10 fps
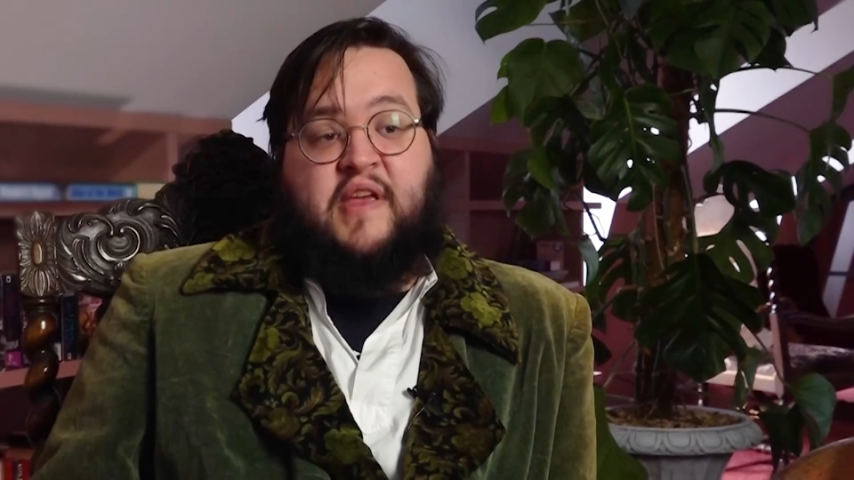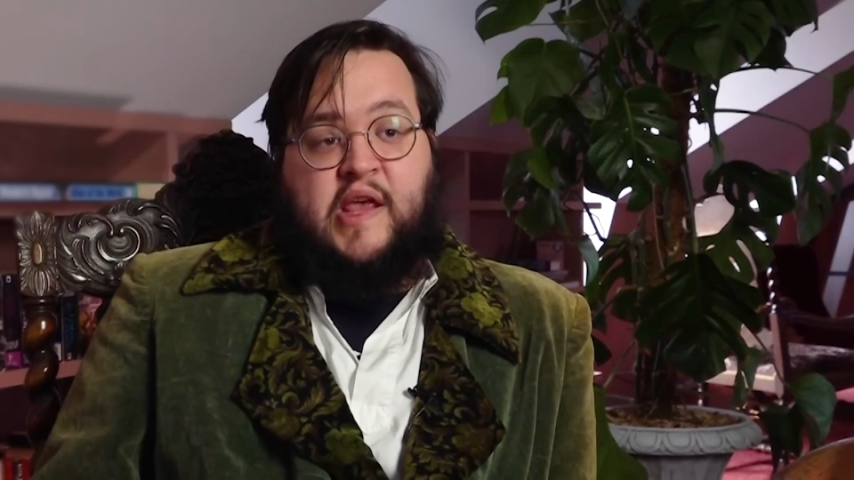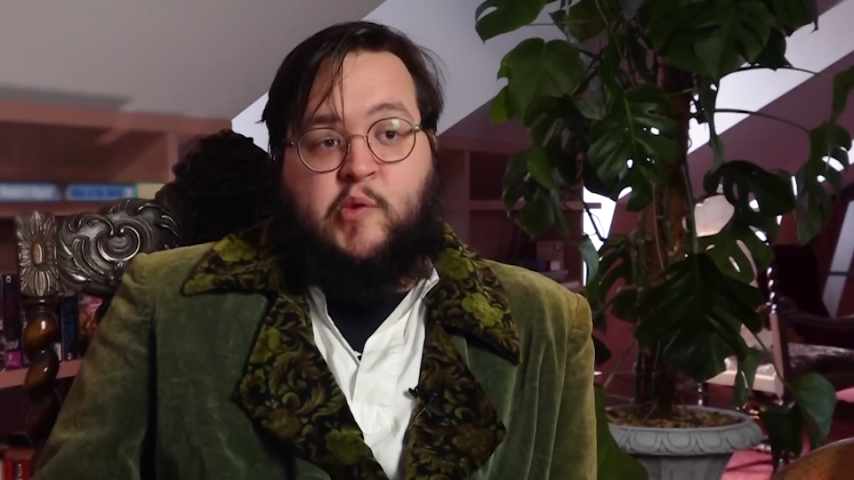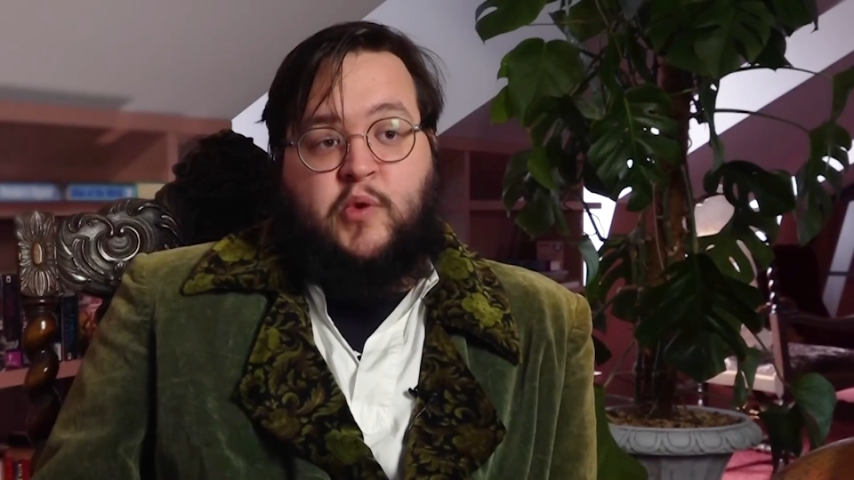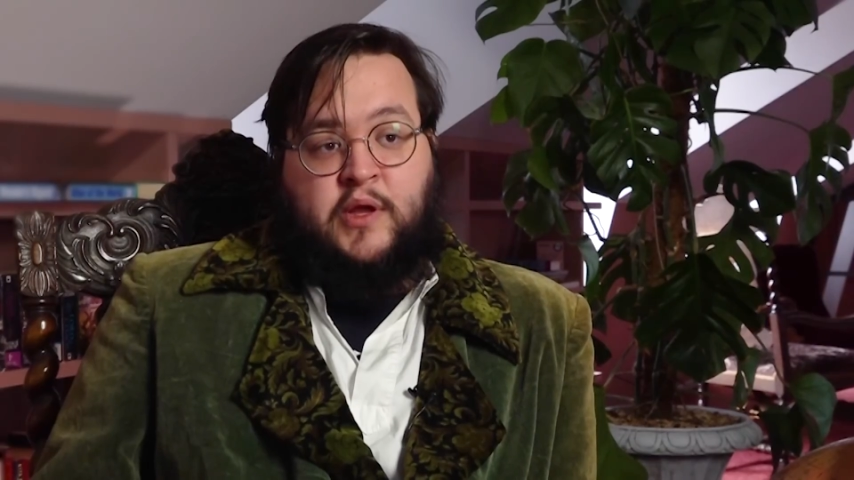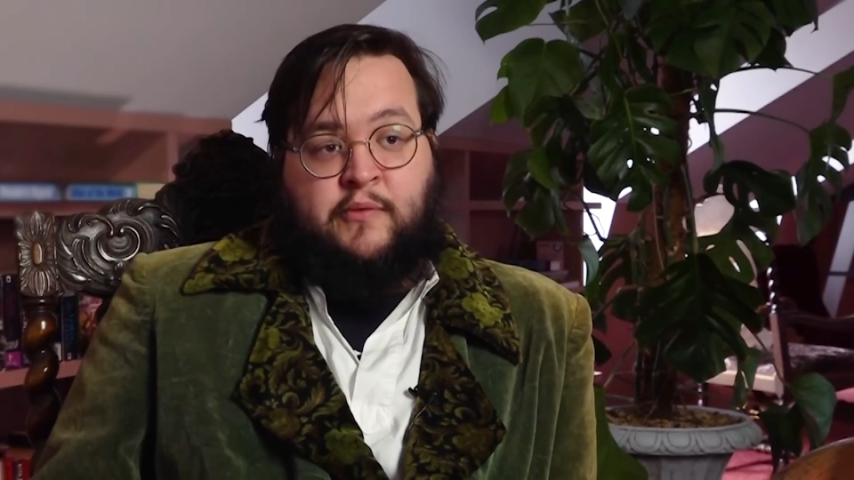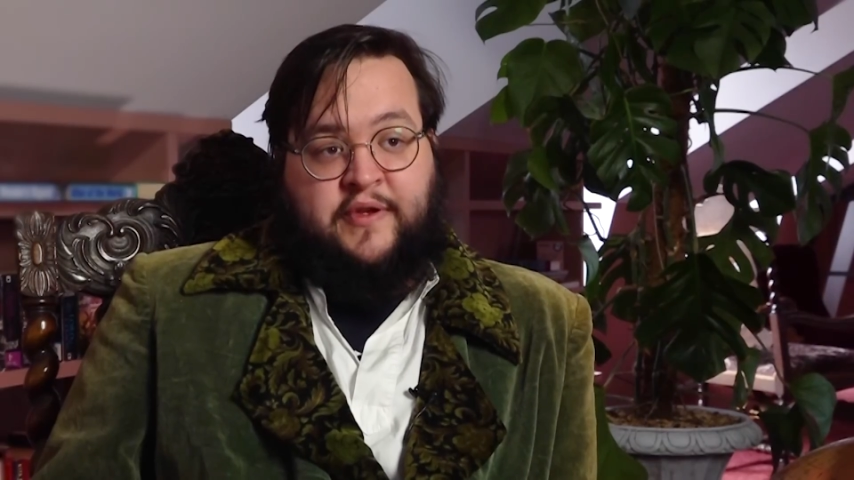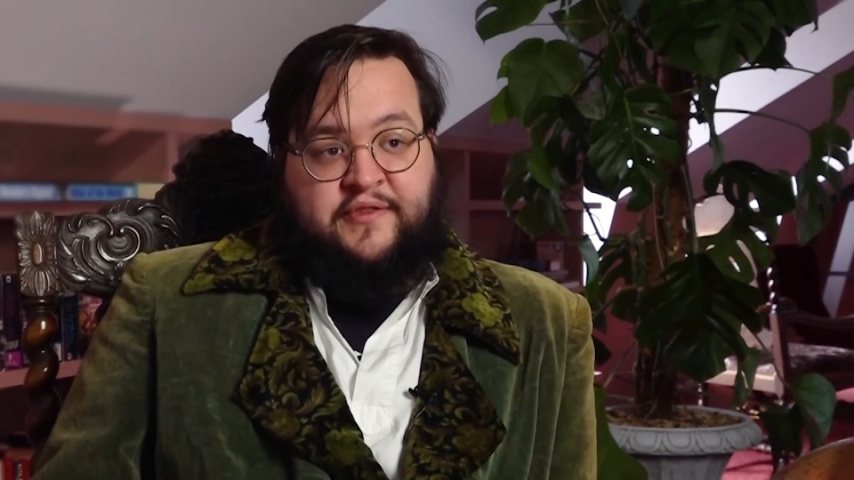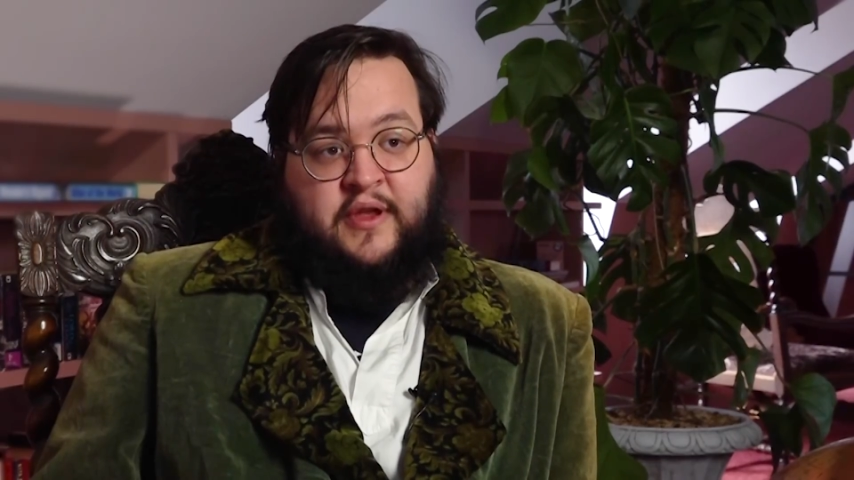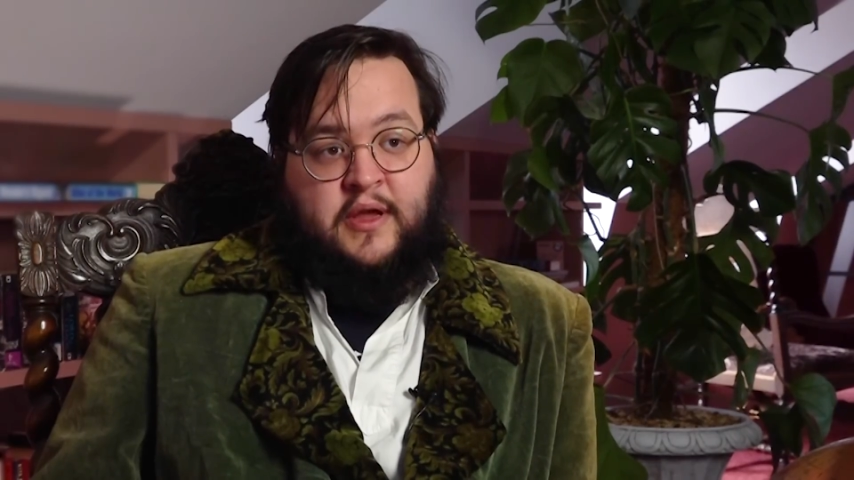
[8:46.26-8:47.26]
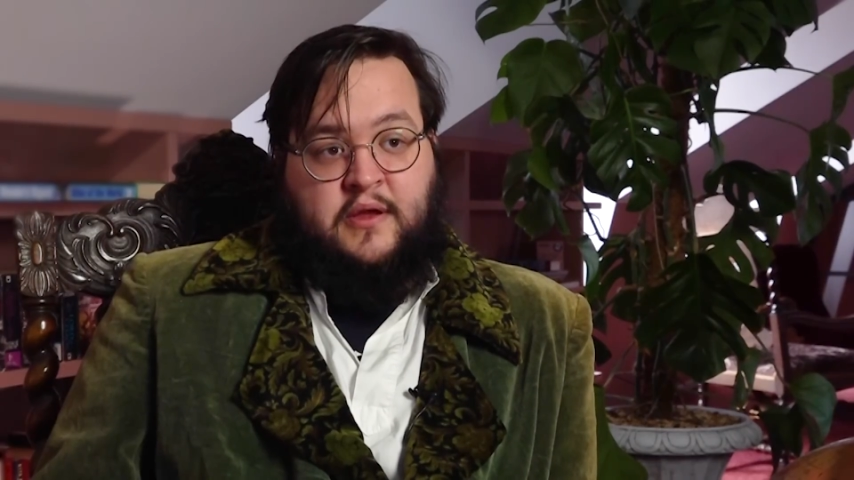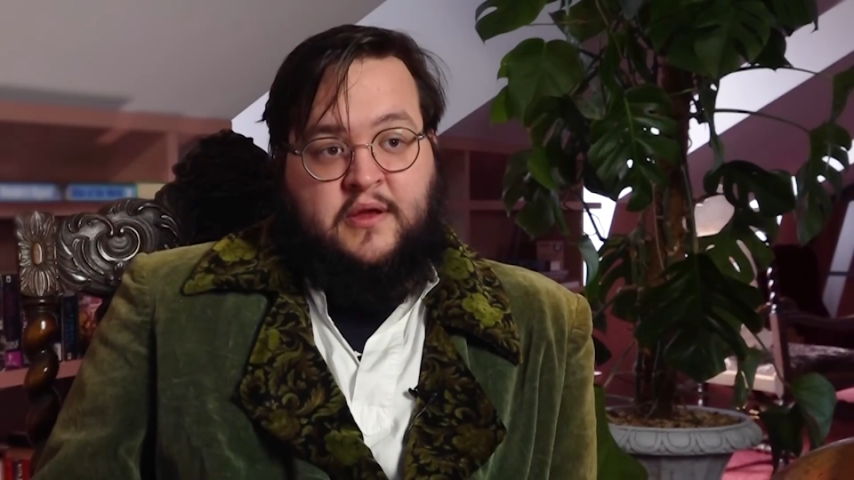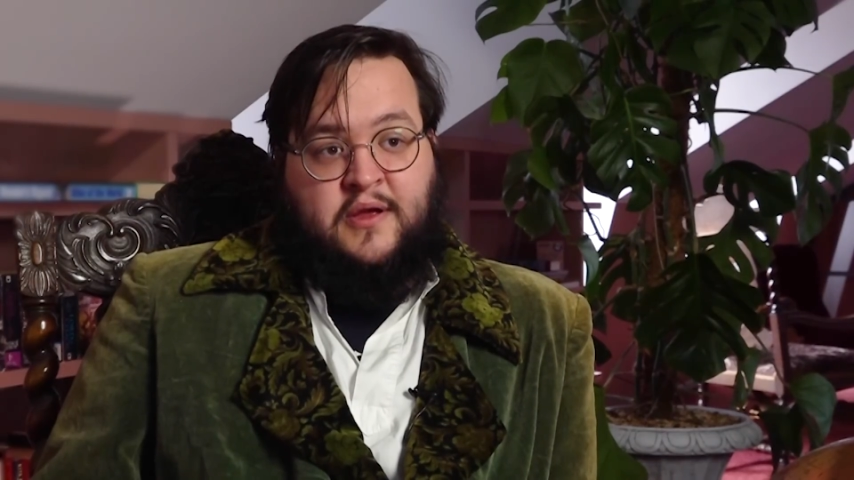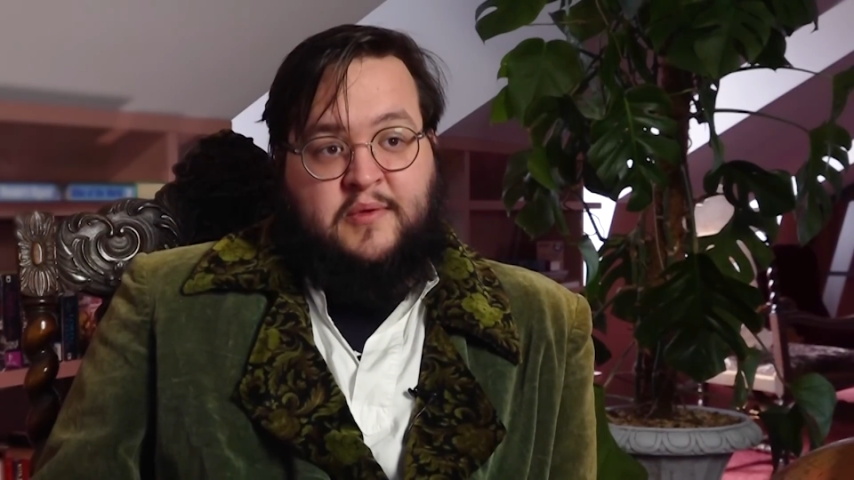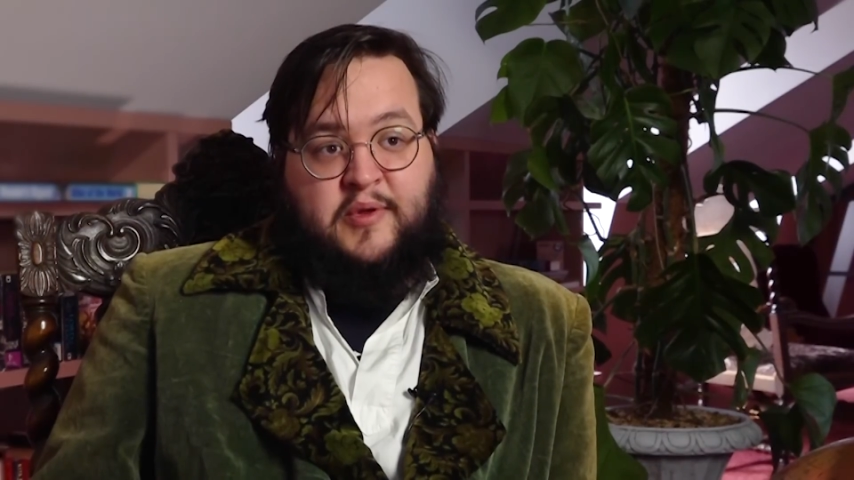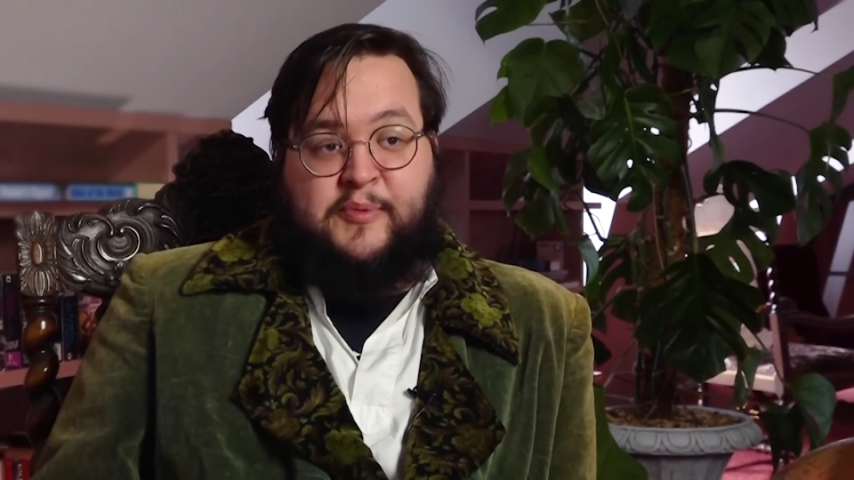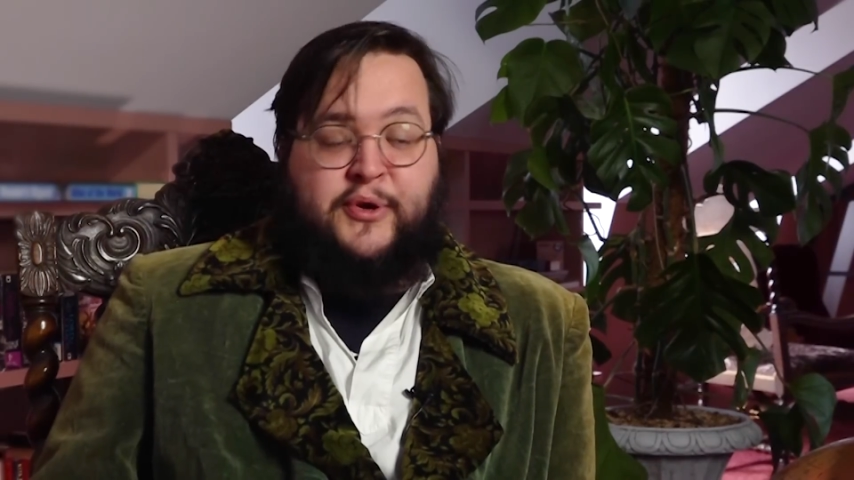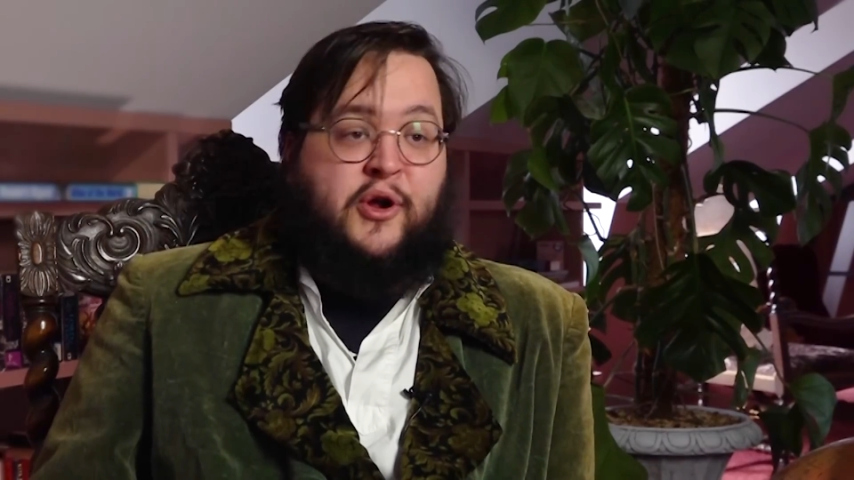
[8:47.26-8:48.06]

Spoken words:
equally risky to put